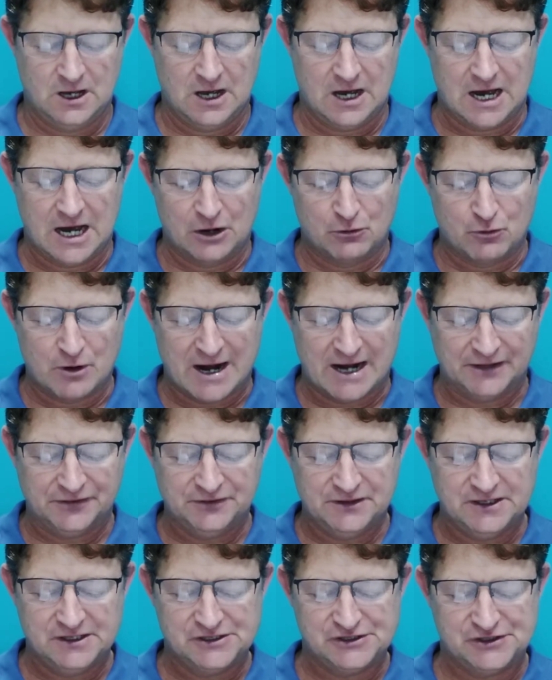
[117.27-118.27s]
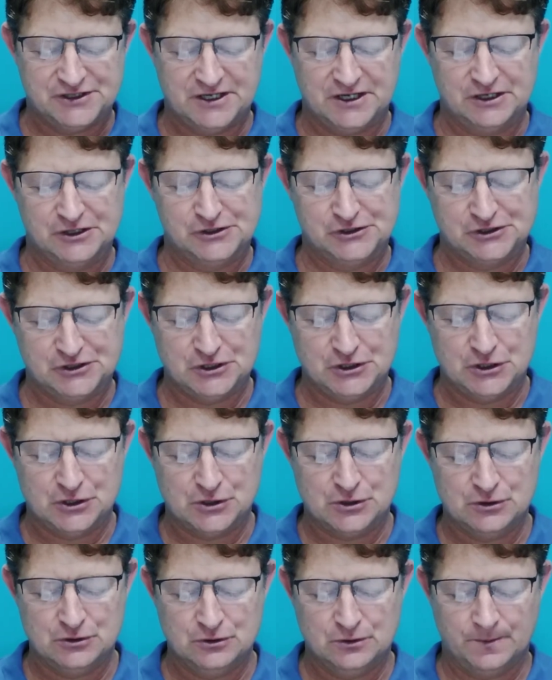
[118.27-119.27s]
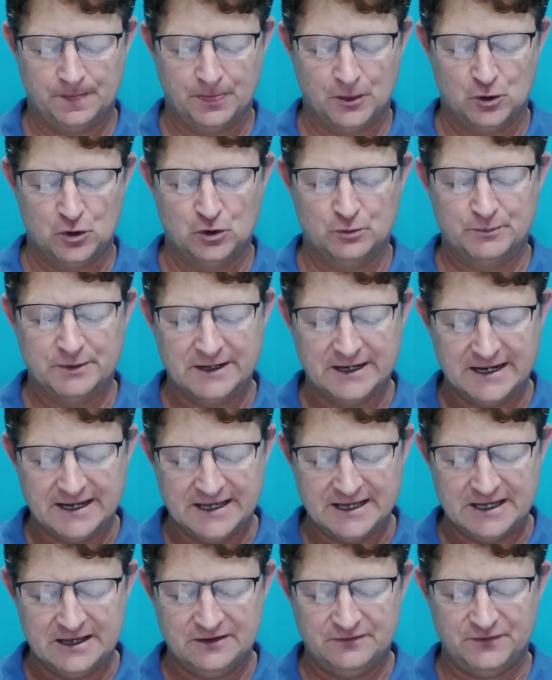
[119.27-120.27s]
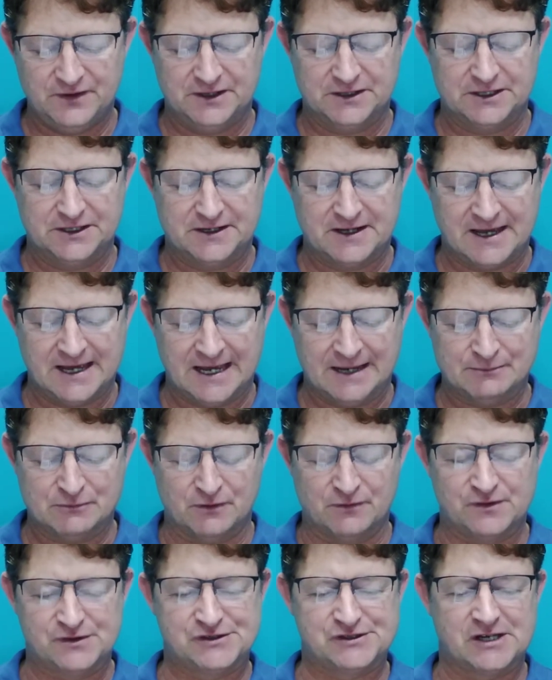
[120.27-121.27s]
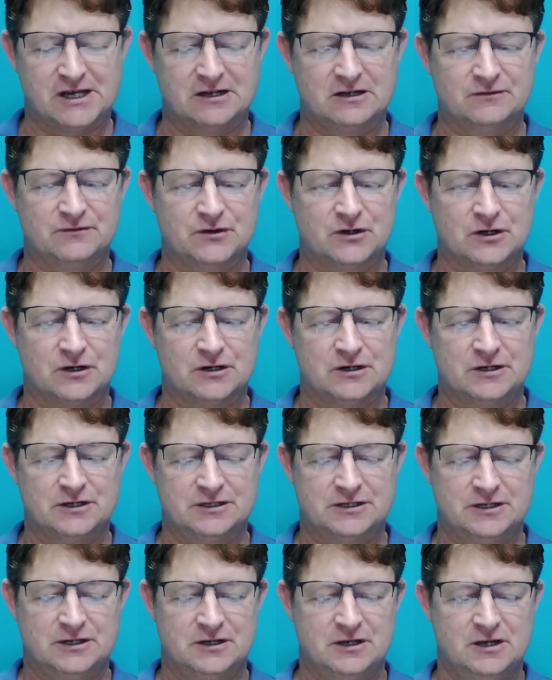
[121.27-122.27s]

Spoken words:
I write these things to you who believe in the name of the Son of God,